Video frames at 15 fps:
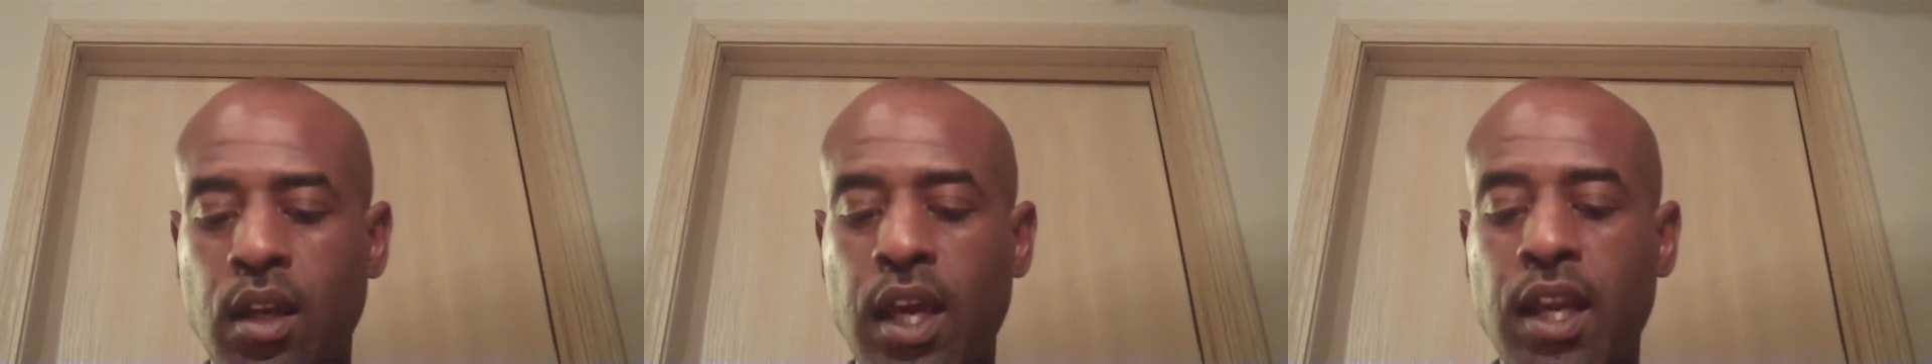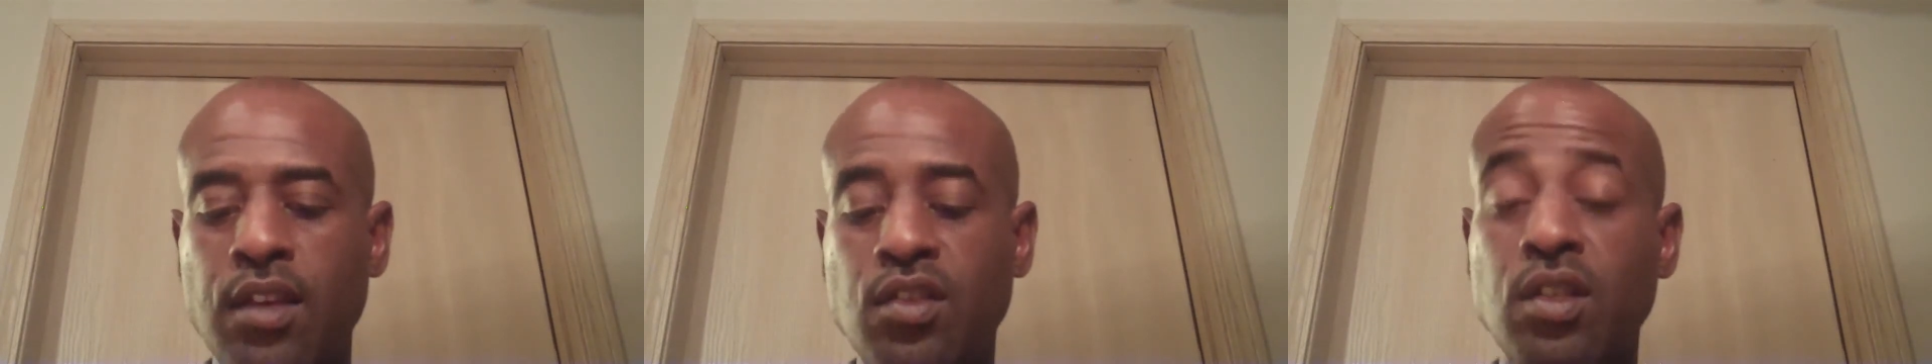
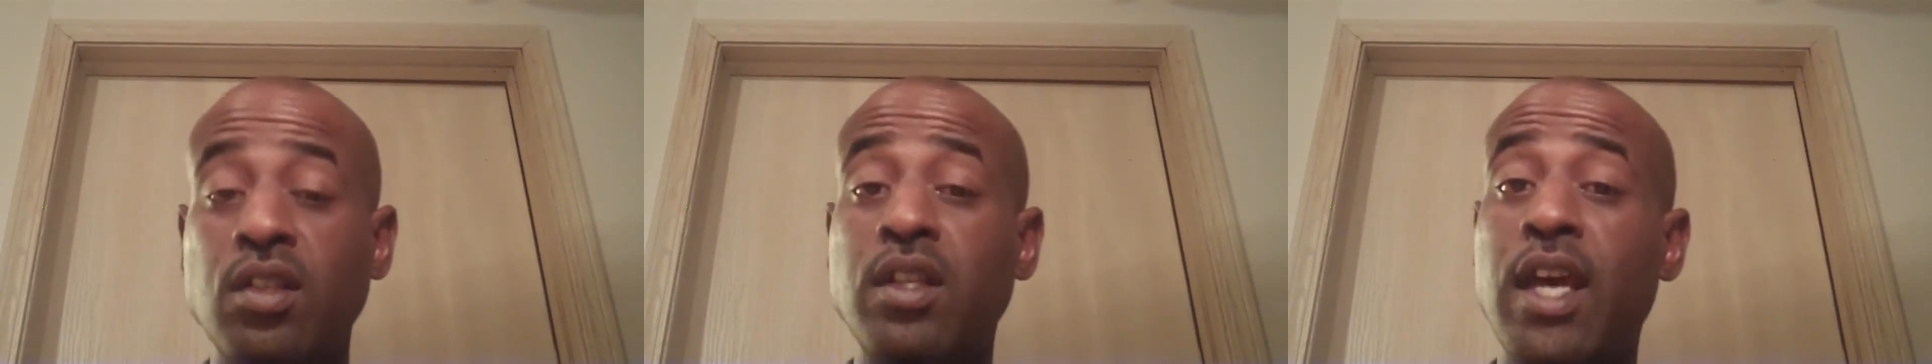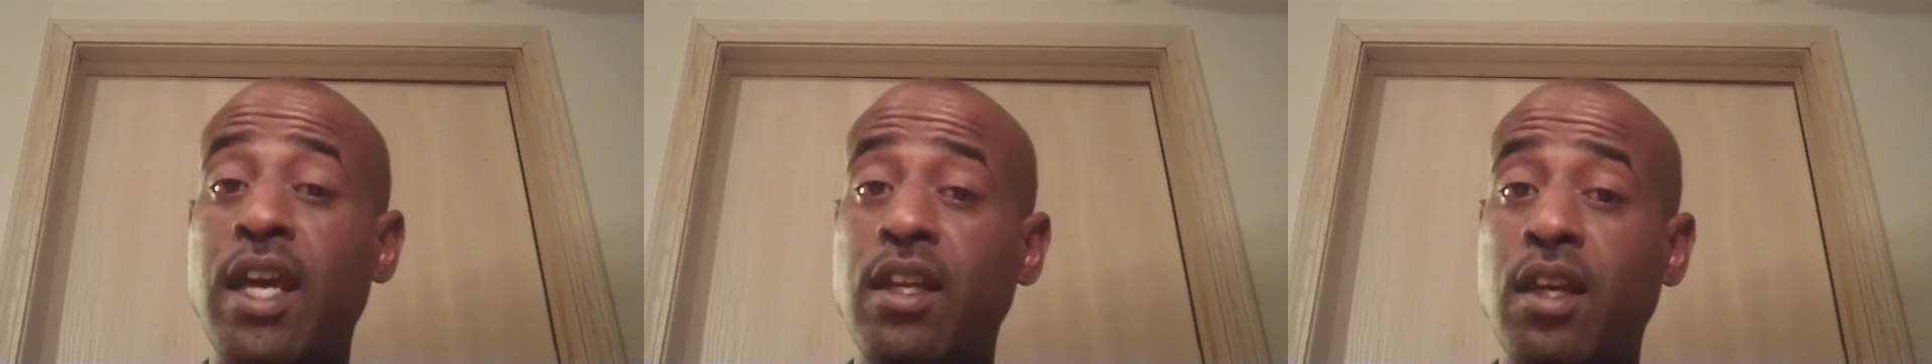That is the
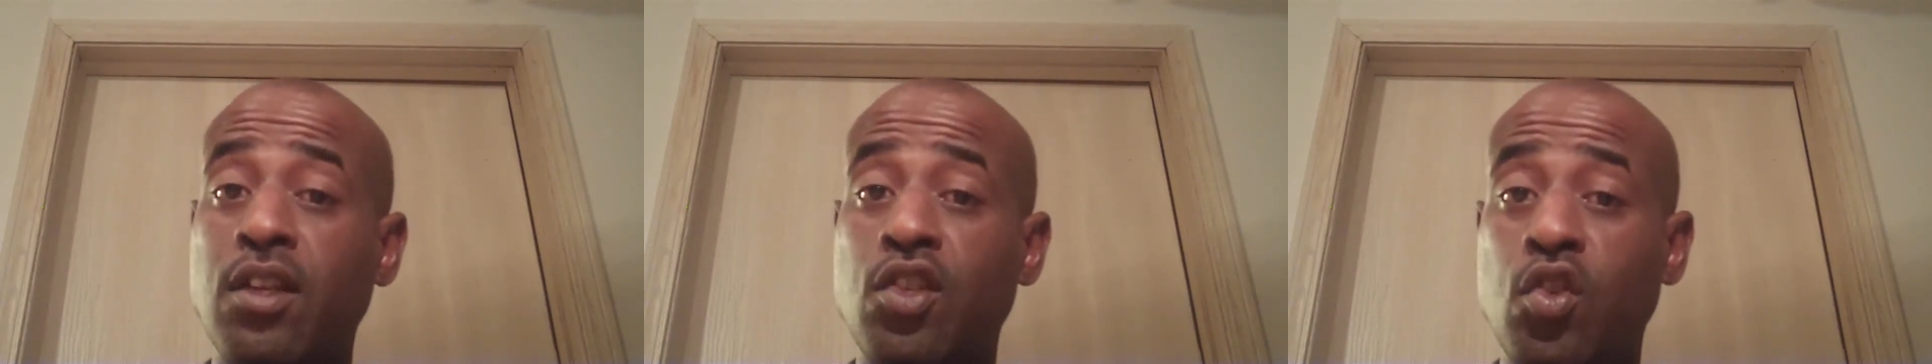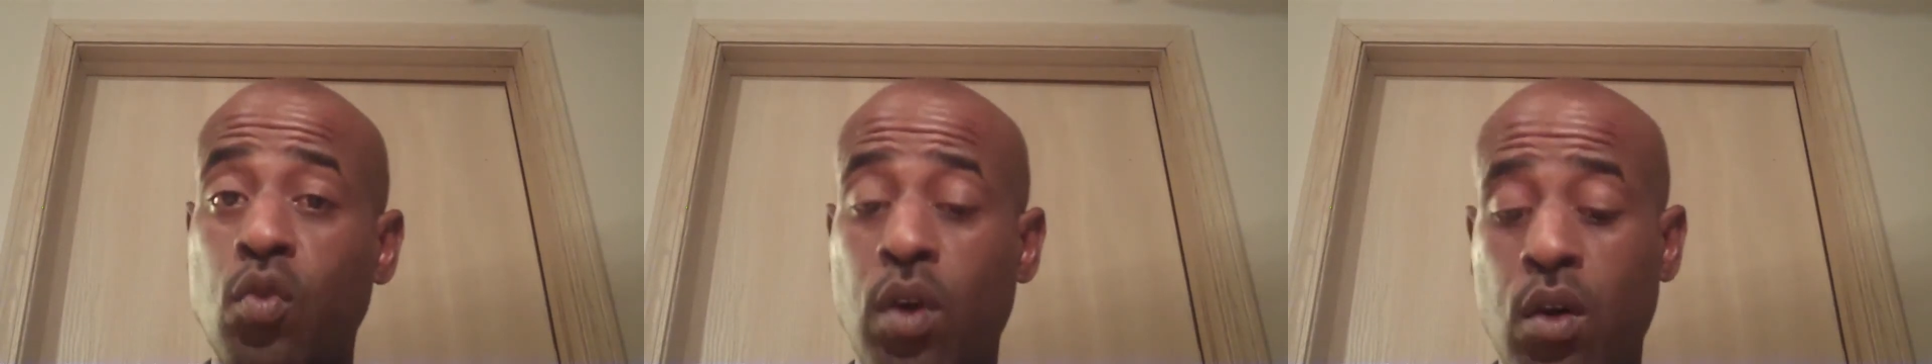debt
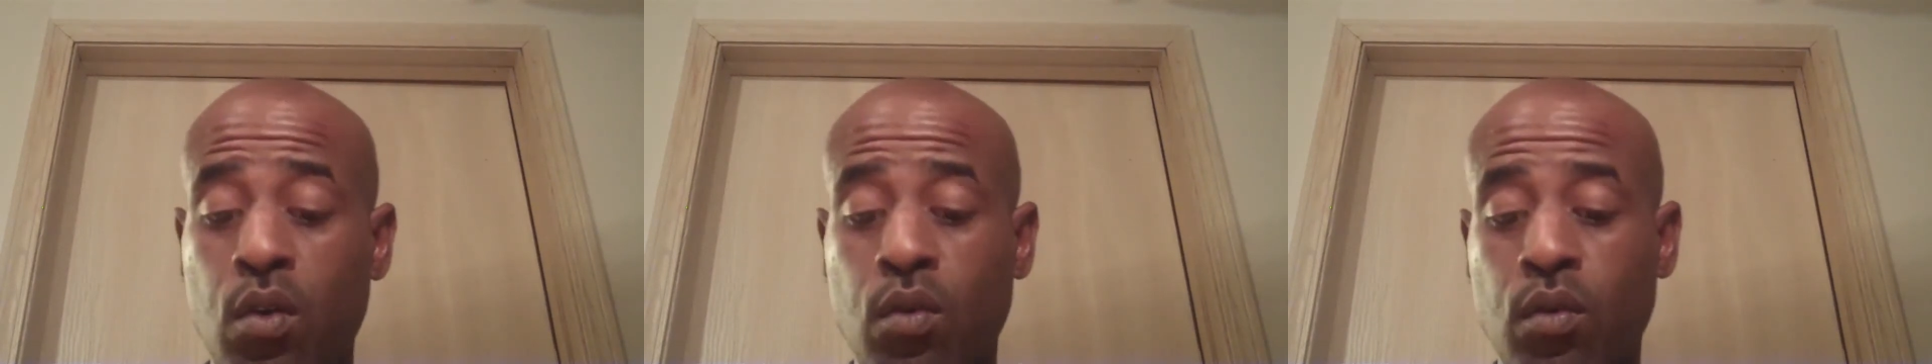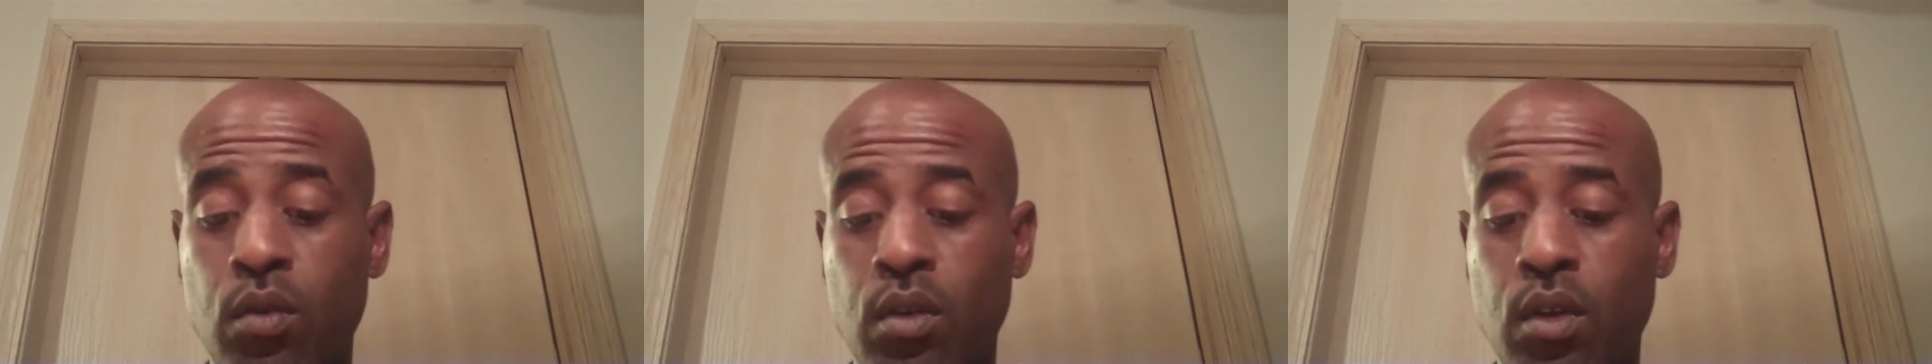that you owe.